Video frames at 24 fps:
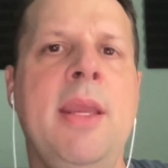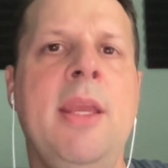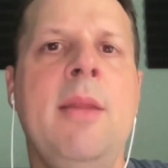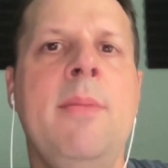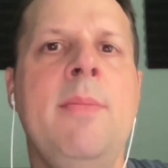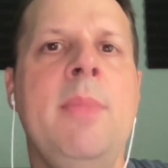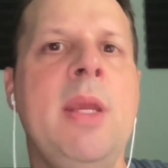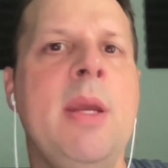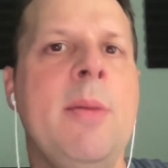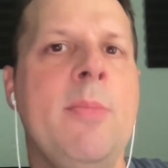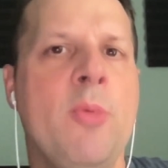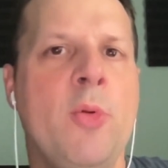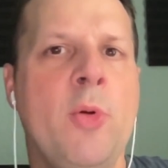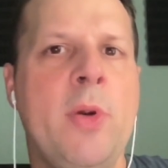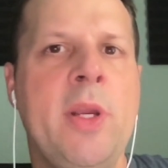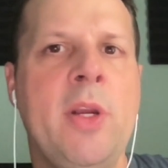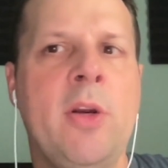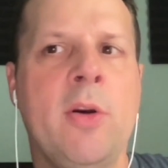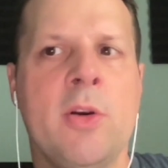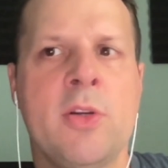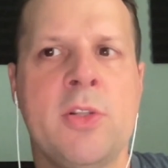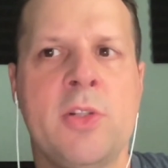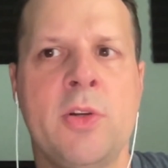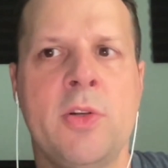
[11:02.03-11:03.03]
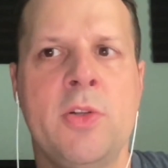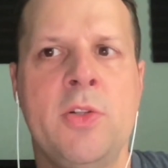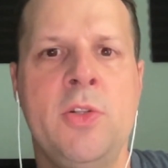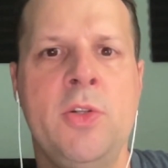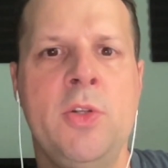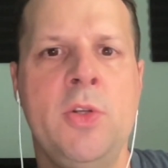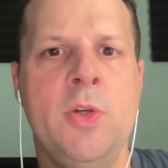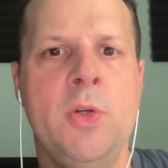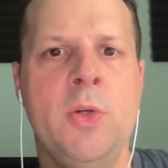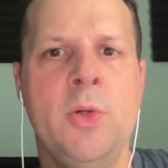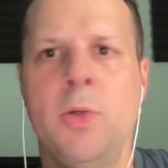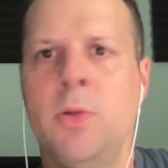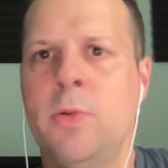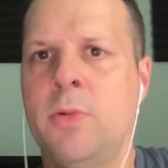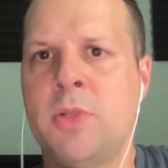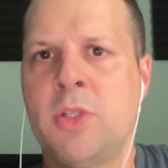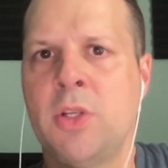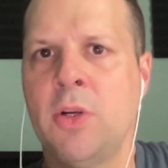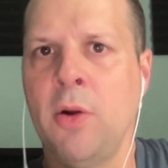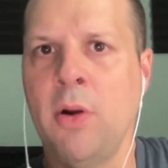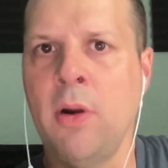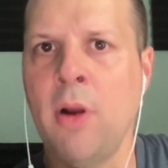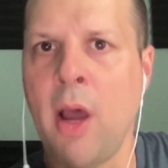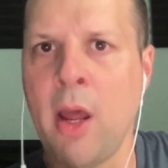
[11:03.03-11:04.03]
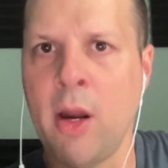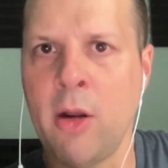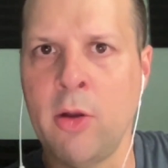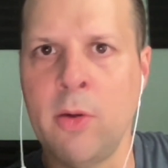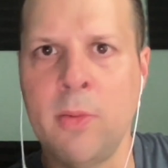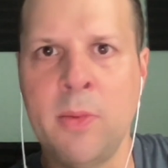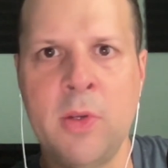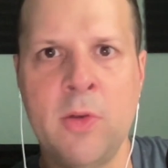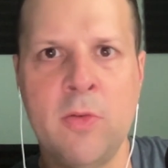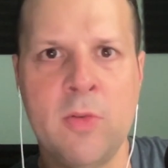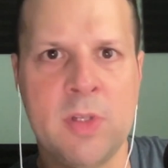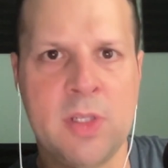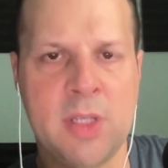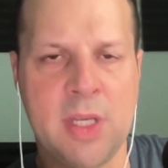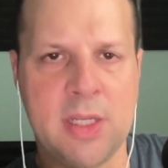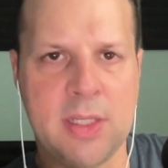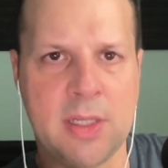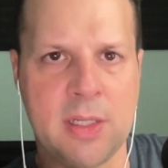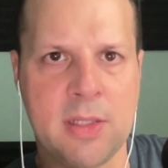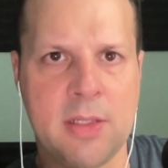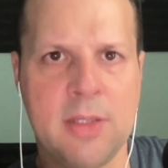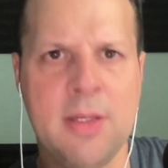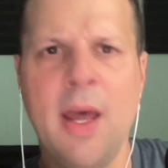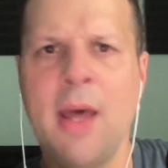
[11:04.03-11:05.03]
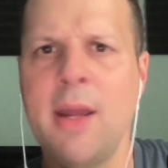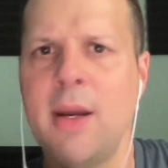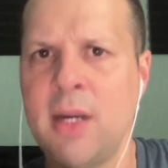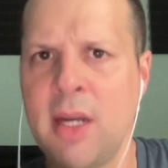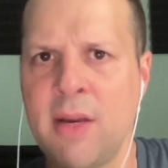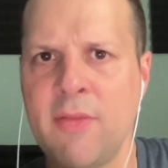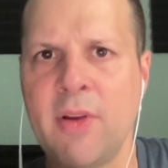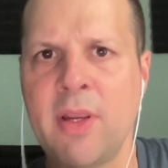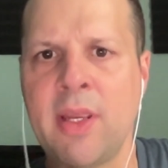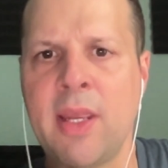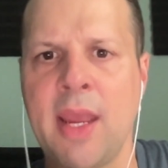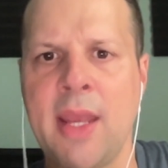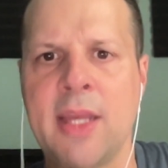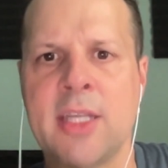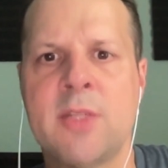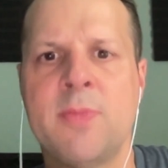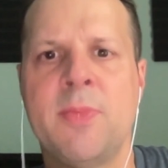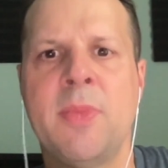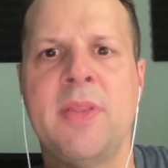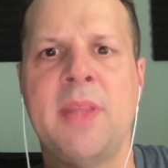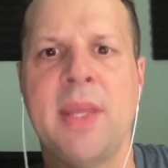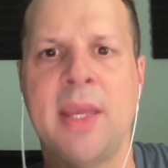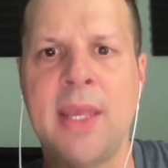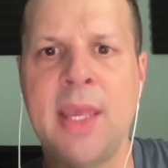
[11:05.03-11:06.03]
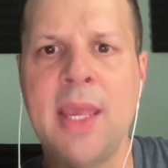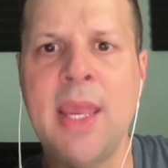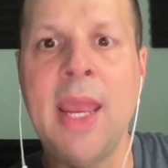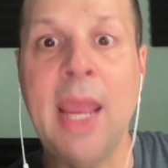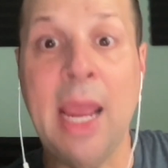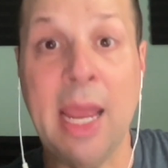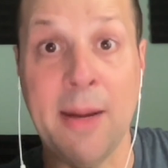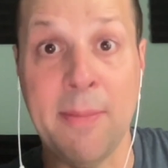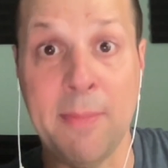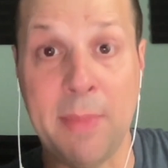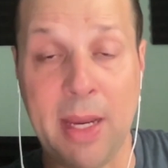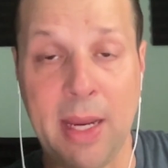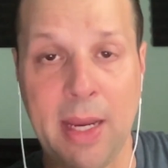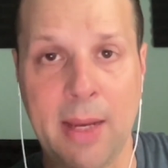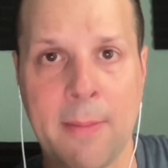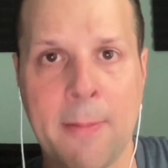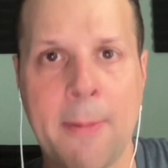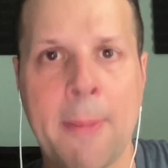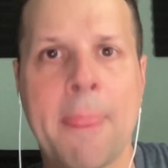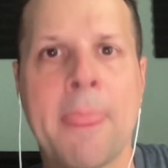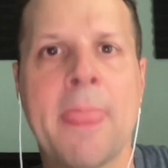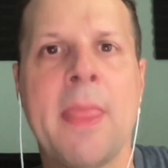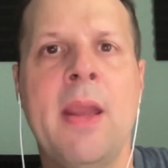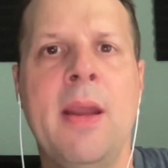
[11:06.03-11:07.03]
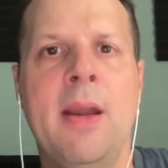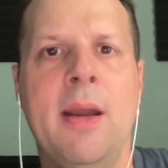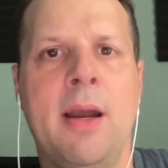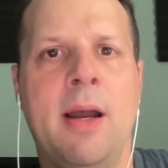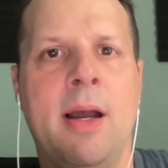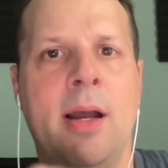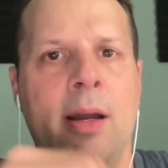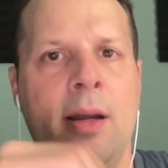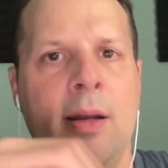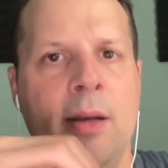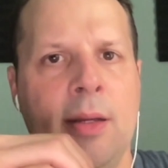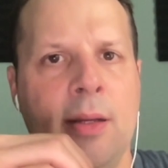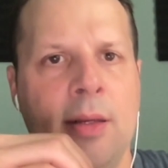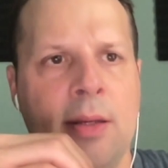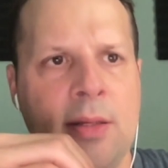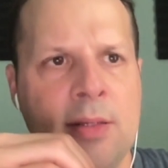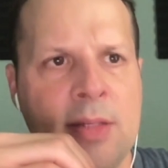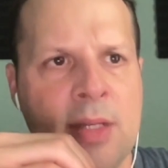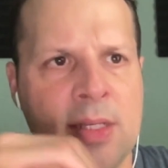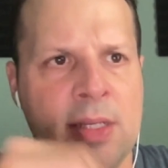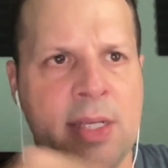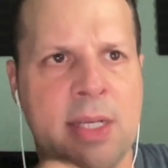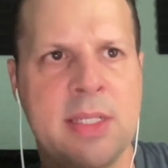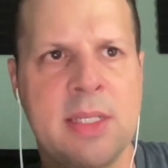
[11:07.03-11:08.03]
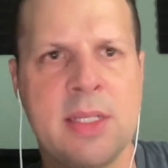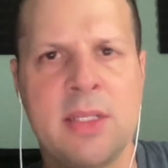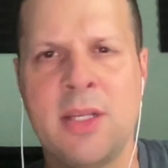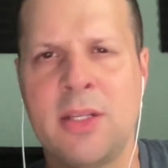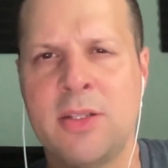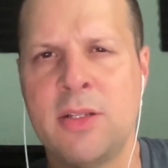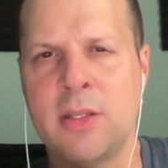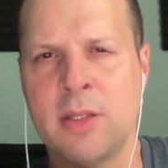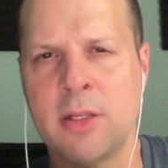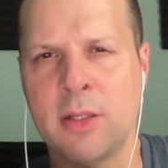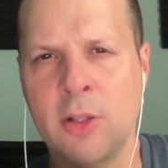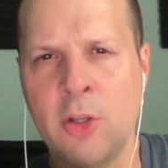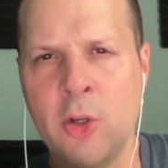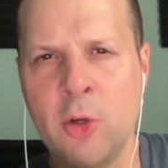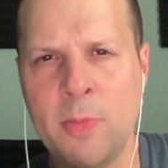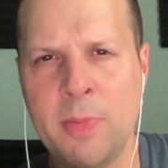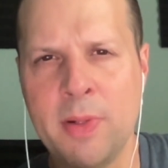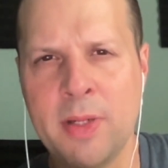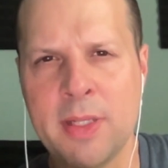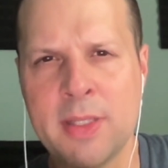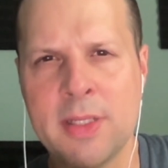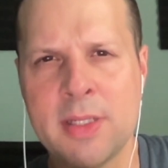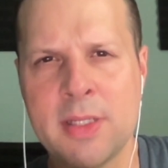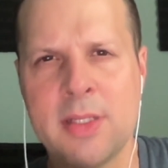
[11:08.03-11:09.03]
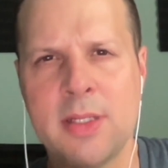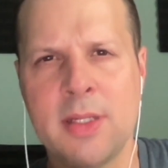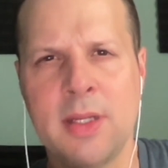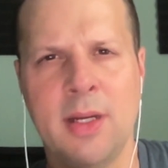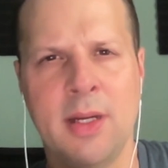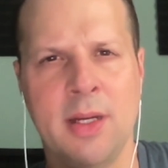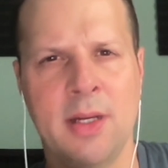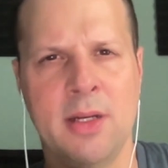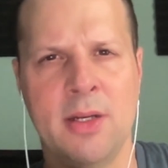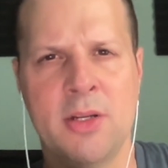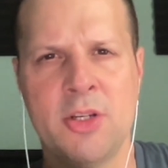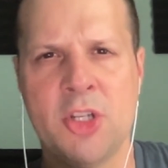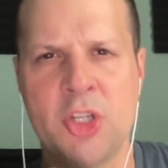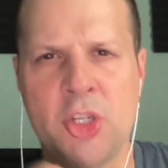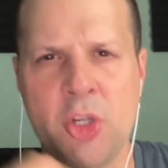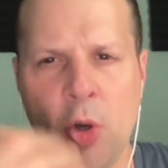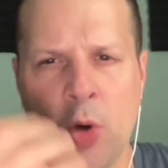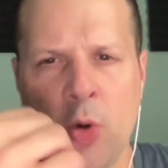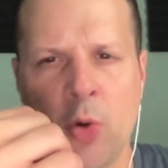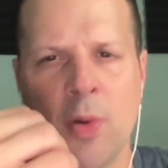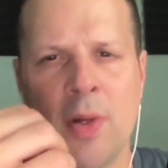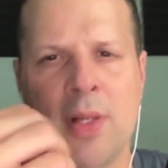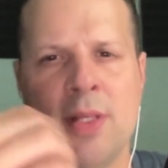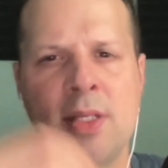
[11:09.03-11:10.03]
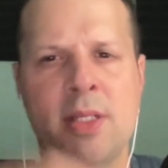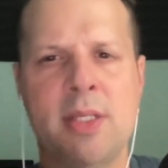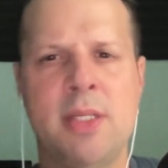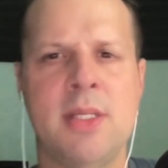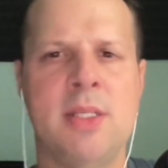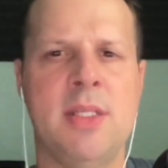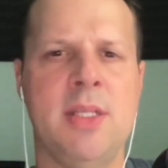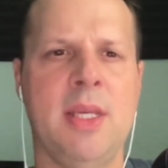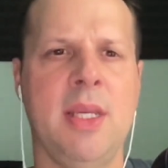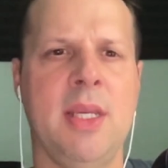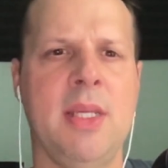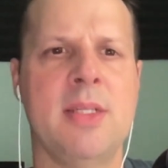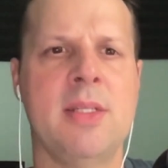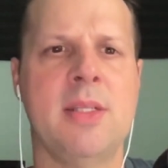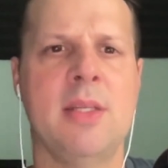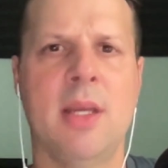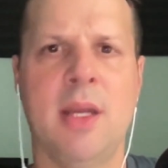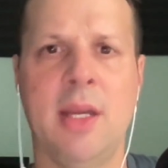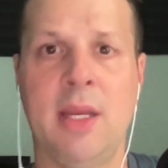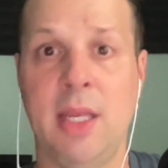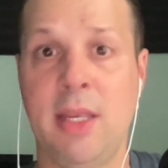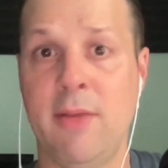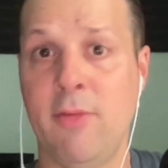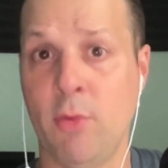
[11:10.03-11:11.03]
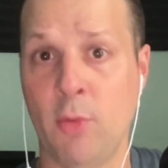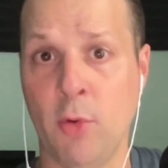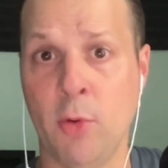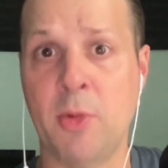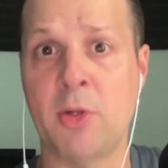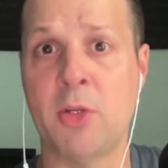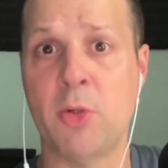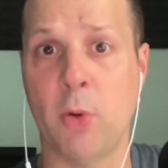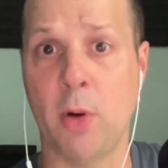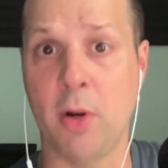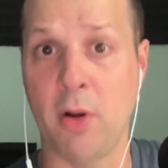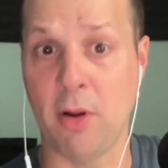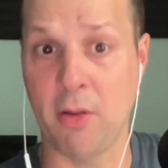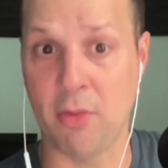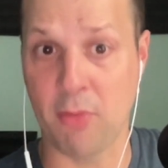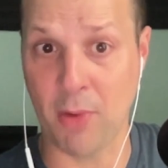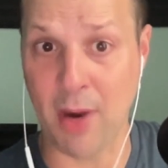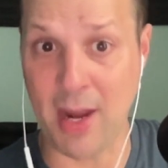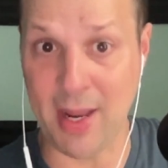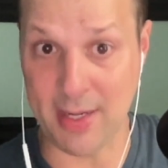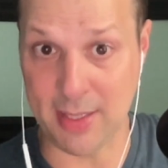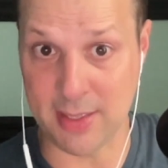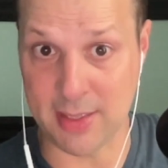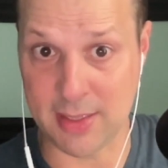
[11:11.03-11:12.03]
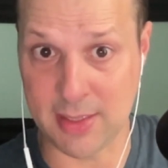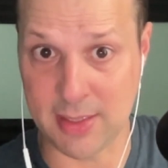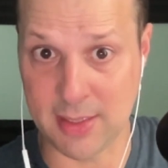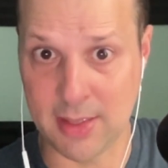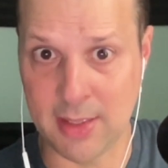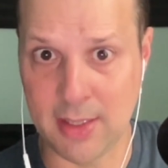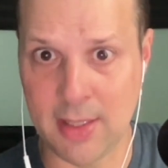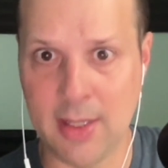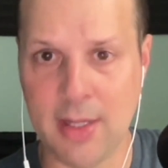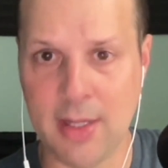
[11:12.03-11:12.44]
can be a precursor to certain autoimmune diseases. Not in every case, but they can be. Diseases such as lupus, Sjogren's disease, even rheumatoid arthritis.